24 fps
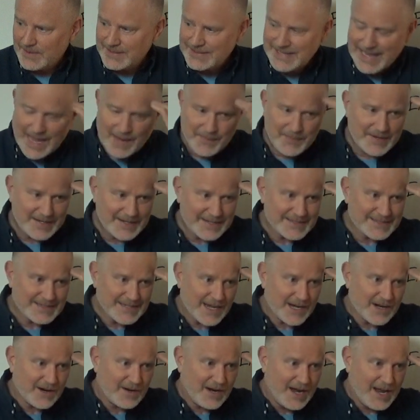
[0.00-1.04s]
is happening
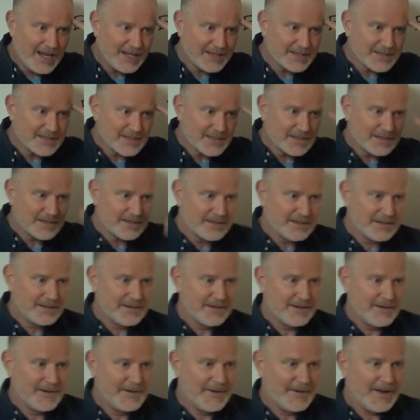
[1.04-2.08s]
inside our heads.
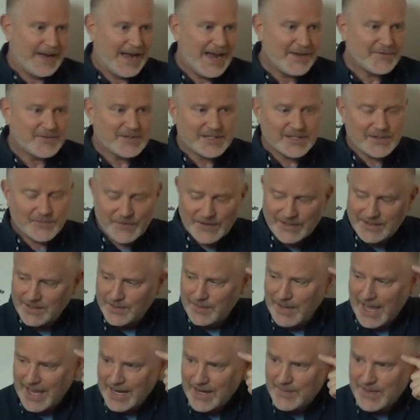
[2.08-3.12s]
I have to defeat
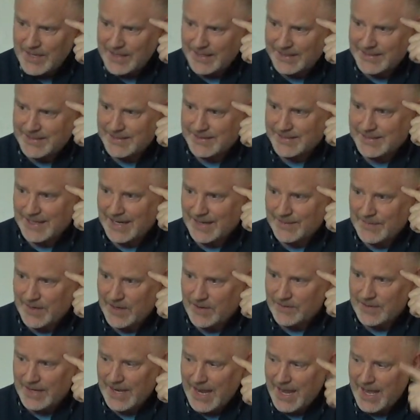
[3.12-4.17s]
the enemy that's inside my
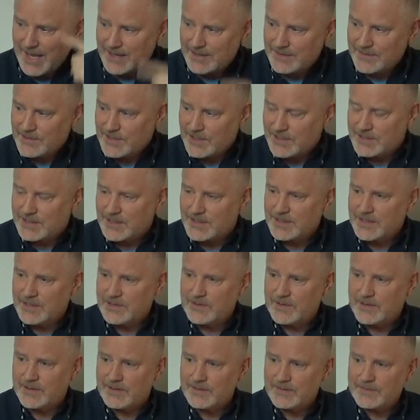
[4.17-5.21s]
own head, just as
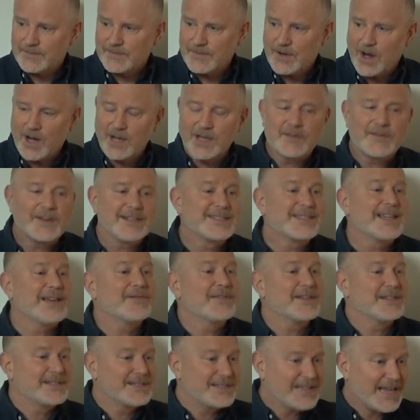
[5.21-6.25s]
you do. All of us
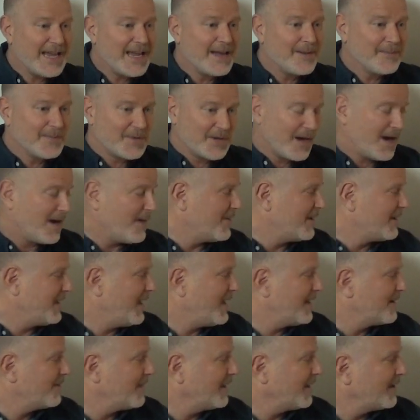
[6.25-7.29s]
have the same common
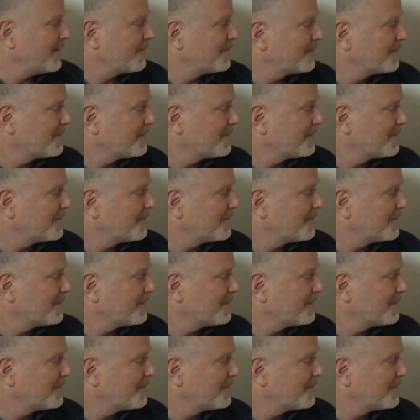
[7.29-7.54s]
enemy.